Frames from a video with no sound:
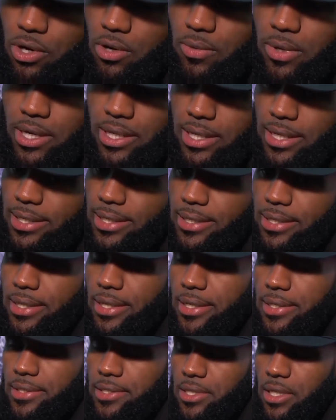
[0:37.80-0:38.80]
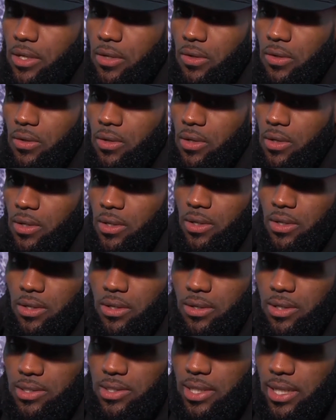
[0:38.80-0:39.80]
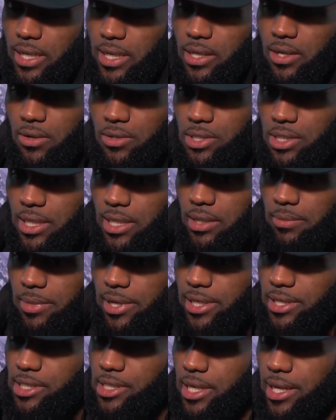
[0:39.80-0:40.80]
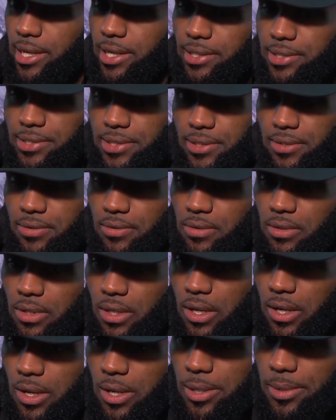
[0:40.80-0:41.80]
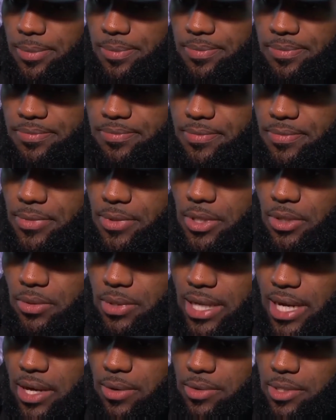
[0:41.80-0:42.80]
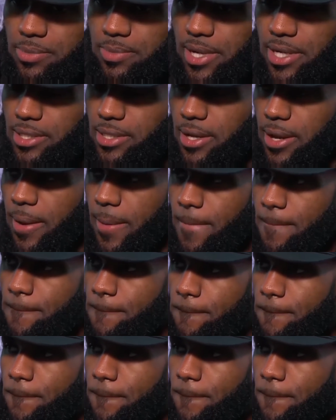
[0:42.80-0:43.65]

court weren't getting it done. So, you know, as a head coach, he had to make a change, and you know, we got to respect that.